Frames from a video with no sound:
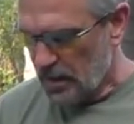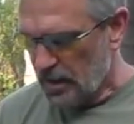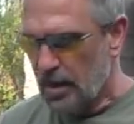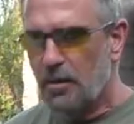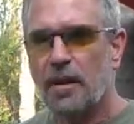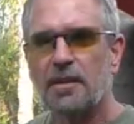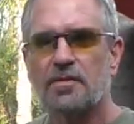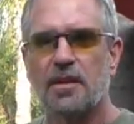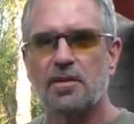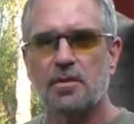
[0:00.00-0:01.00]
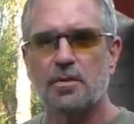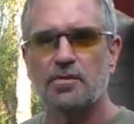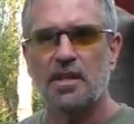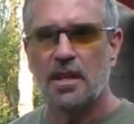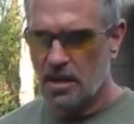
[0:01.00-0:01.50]
Anyway, so there's your
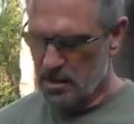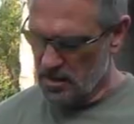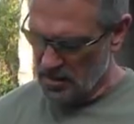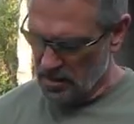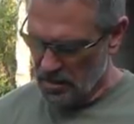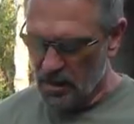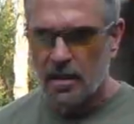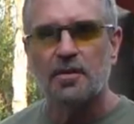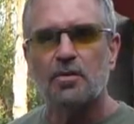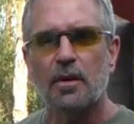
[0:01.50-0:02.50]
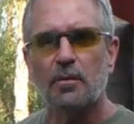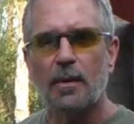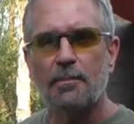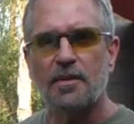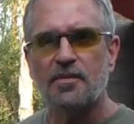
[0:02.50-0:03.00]
Uzi. Let's go ahead and
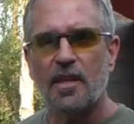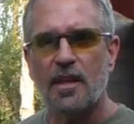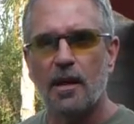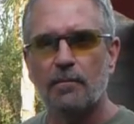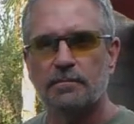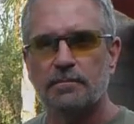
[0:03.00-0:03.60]
wrap this thing up.